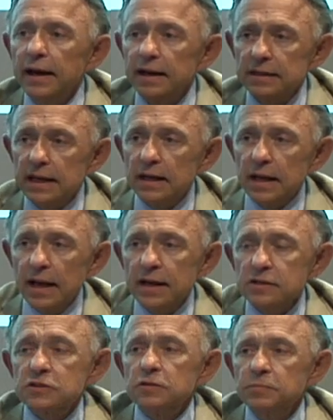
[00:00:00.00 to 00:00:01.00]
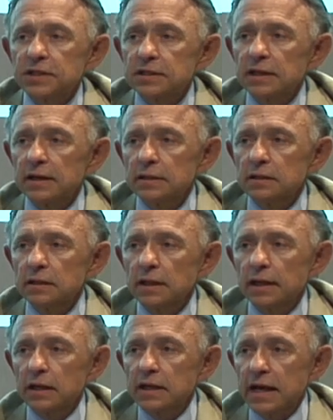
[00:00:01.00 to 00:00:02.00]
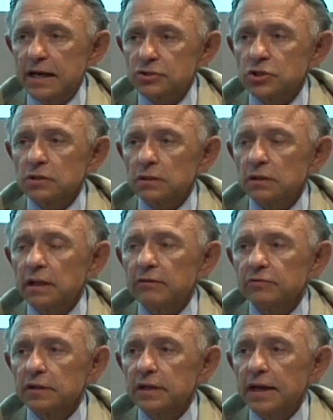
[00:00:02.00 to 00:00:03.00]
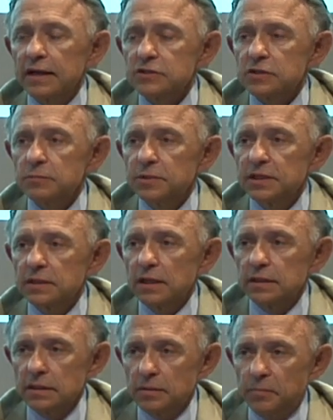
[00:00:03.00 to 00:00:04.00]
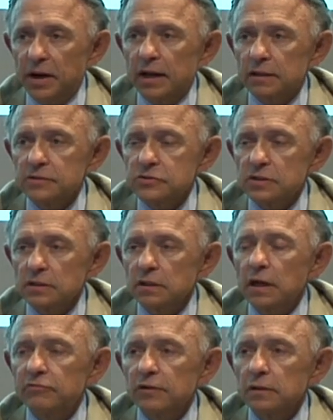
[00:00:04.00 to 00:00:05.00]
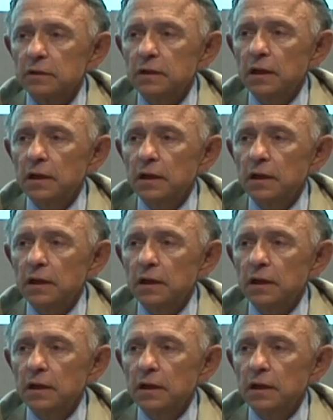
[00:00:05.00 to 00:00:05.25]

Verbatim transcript: And that has to be done at a national level. It has to be done at a policy level.